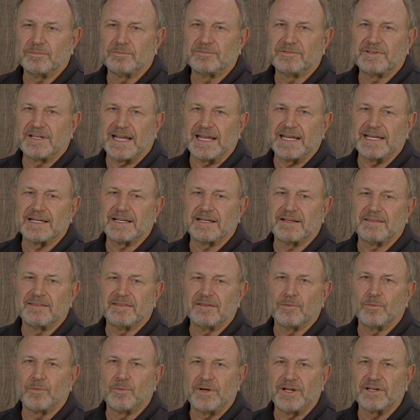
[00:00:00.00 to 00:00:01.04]
take
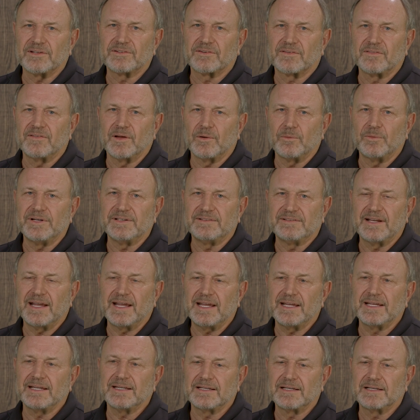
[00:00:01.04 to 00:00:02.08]
the risk that we
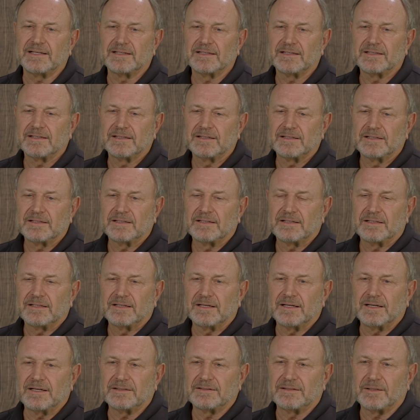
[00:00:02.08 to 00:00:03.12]
take
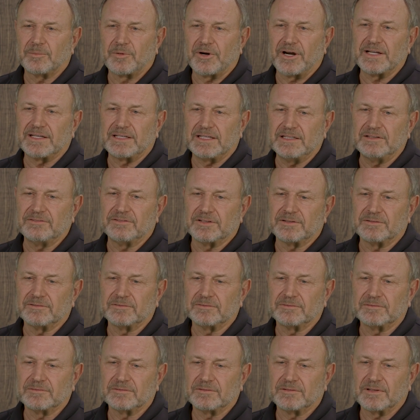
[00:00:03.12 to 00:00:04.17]
to break even.
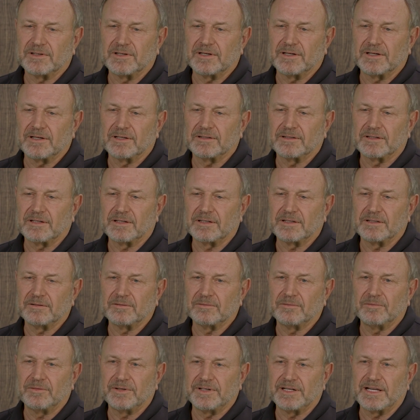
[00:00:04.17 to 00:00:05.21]

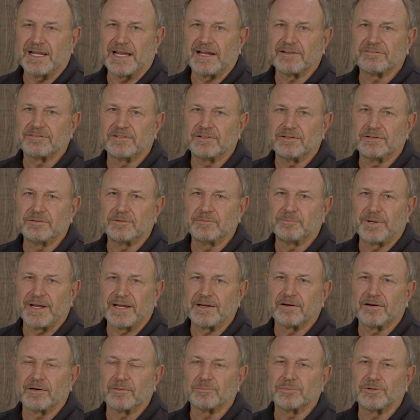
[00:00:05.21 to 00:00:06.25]
We have to pay
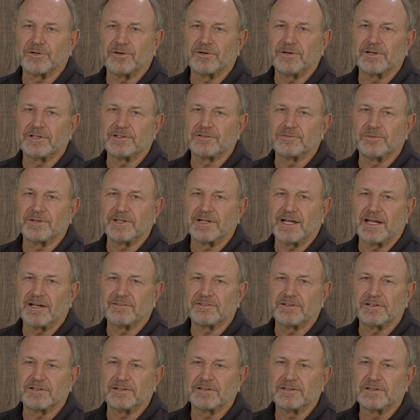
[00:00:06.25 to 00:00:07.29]
our employees. We have
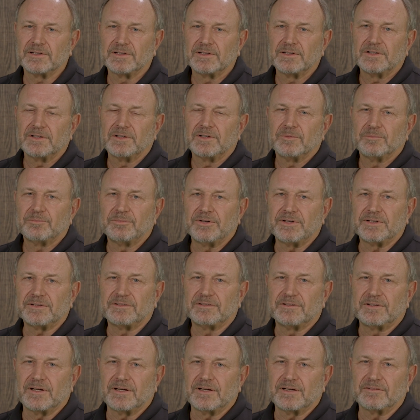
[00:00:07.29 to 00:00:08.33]
to put
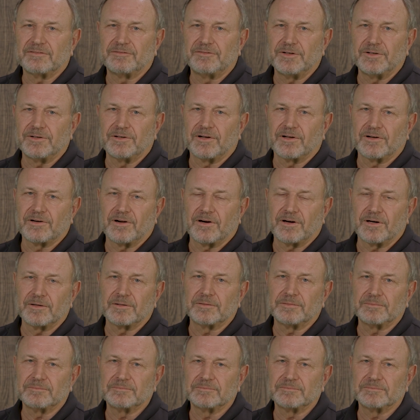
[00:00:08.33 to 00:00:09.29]
food on our